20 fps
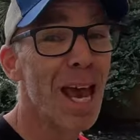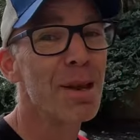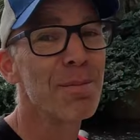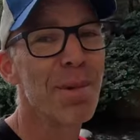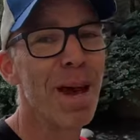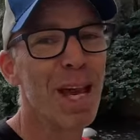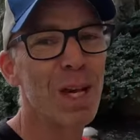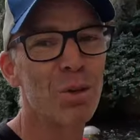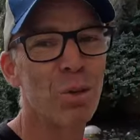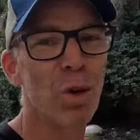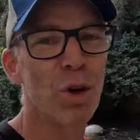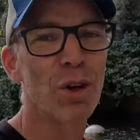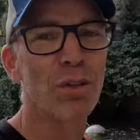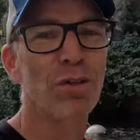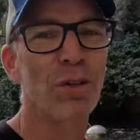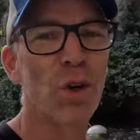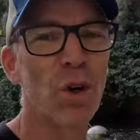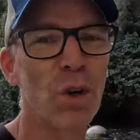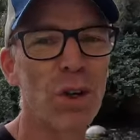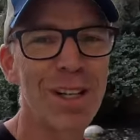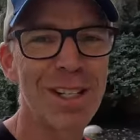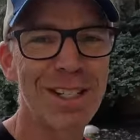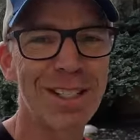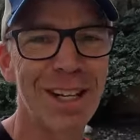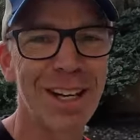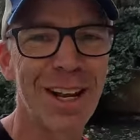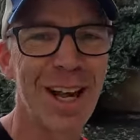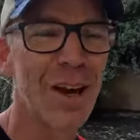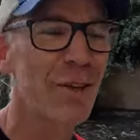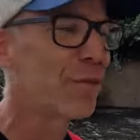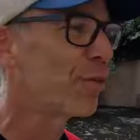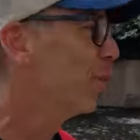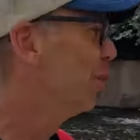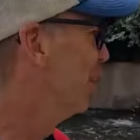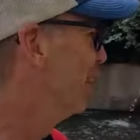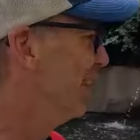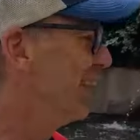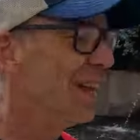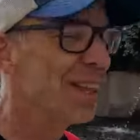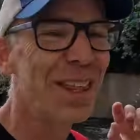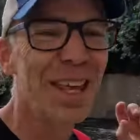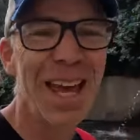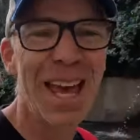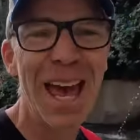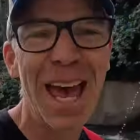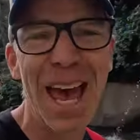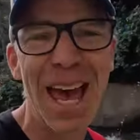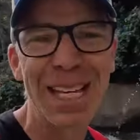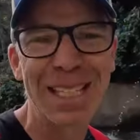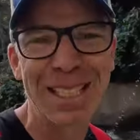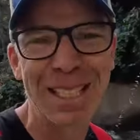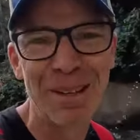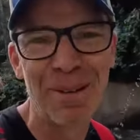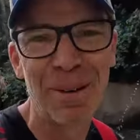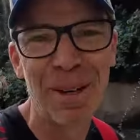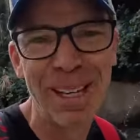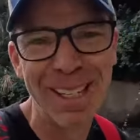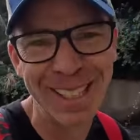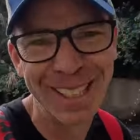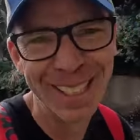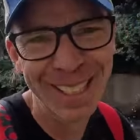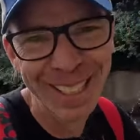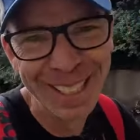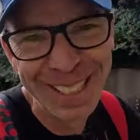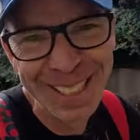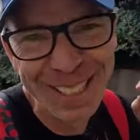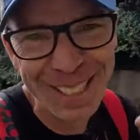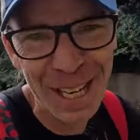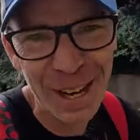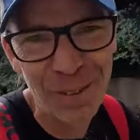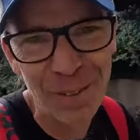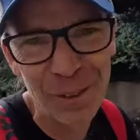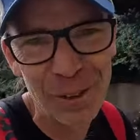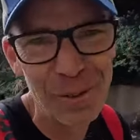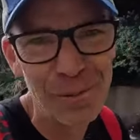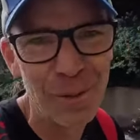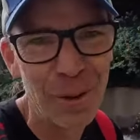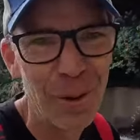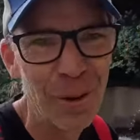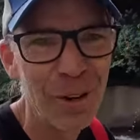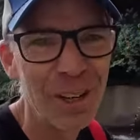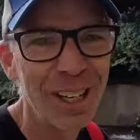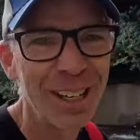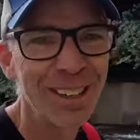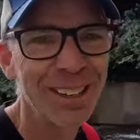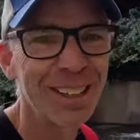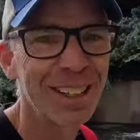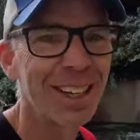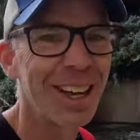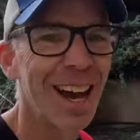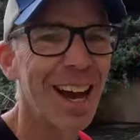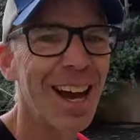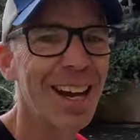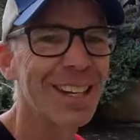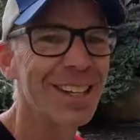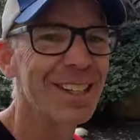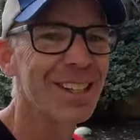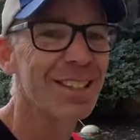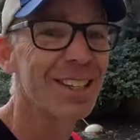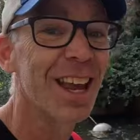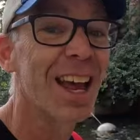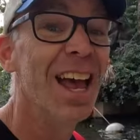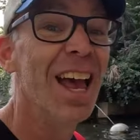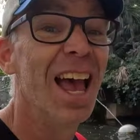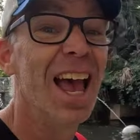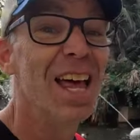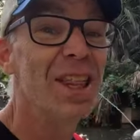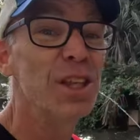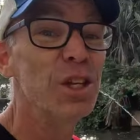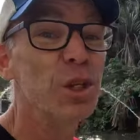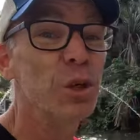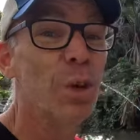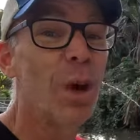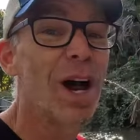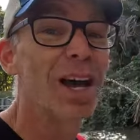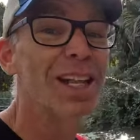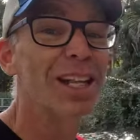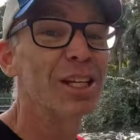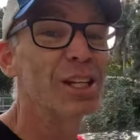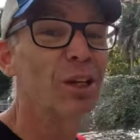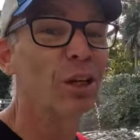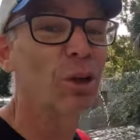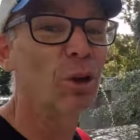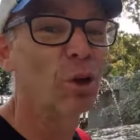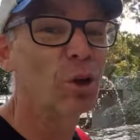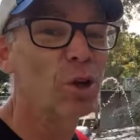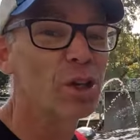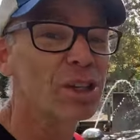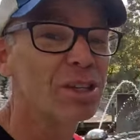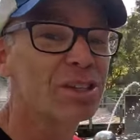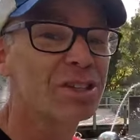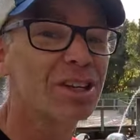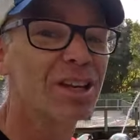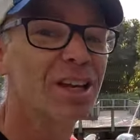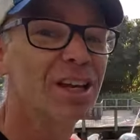man-made waterfall isn't enough. There has to be several more here in the gardens, and this one includes